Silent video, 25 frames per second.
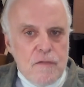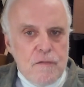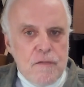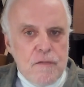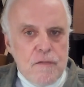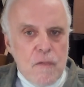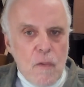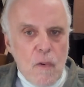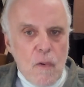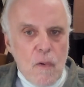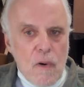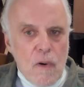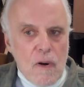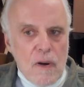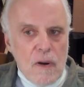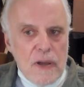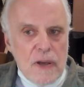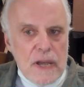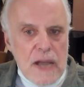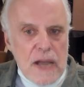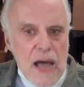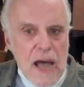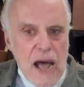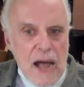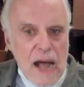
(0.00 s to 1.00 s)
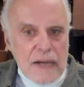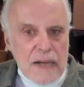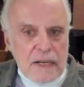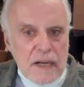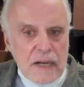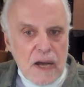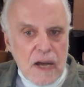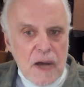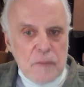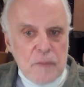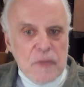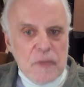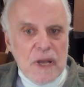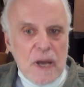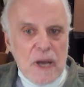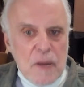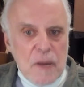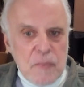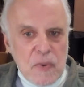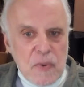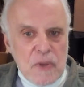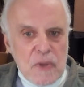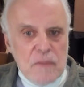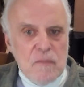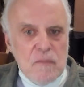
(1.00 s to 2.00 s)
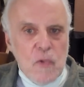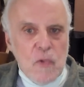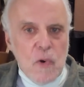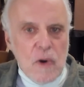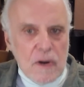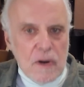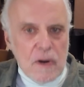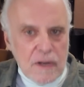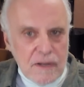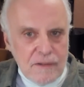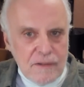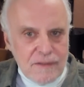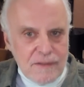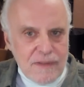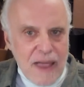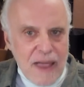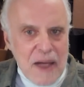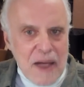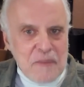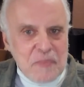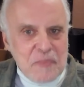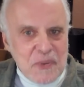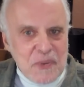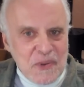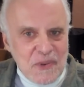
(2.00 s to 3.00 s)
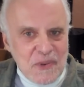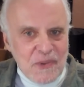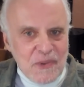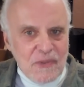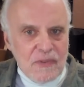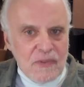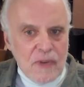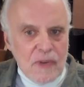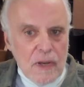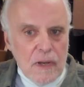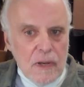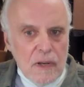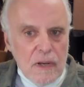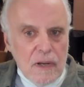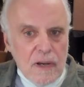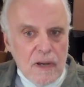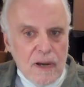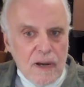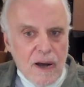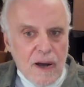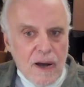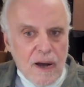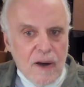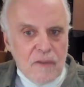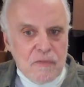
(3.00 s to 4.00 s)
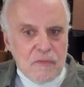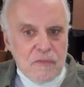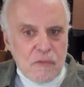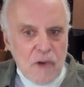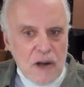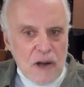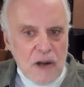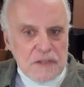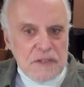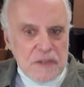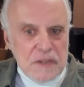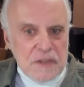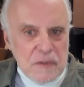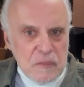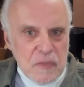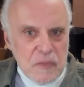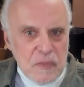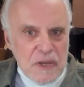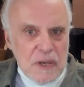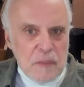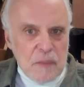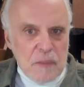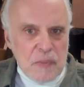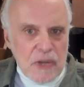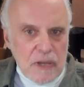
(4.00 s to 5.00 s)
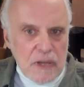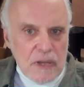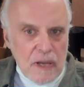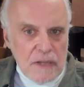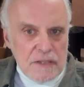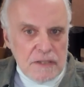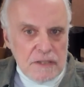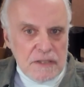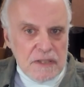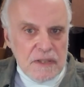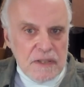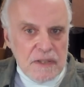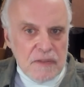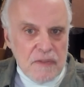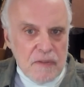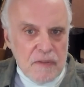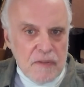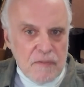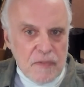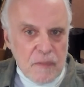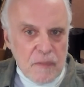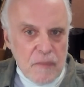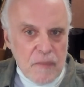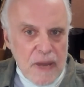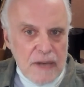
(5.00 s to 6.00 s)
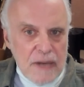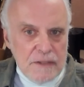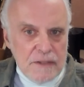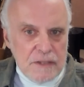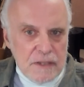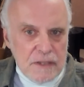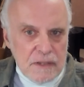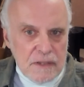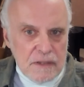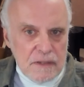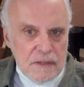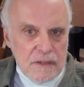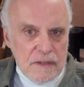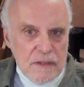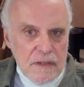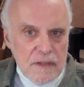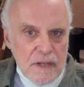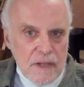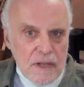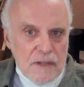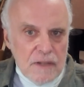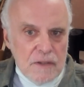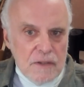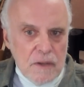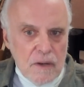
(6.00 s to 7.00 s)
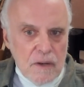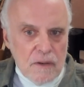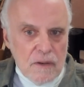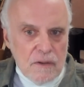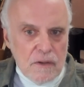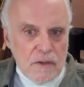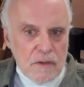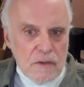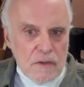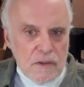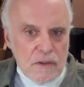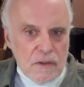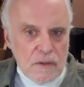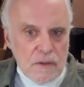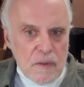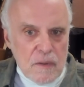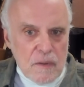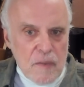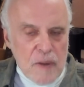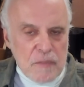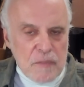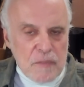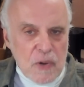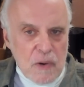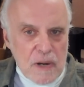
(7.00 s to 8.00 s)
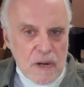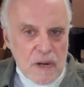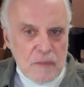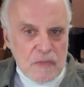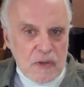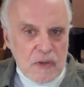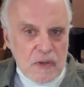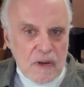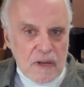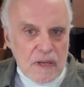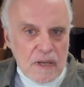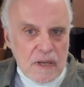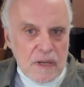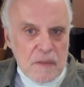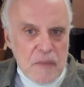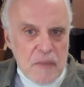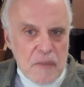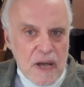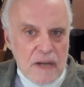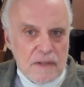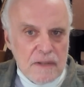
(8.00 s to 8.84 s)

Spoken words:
for not coming up with more examples of Russian manipulation of information? Do you remember what I'm talking about?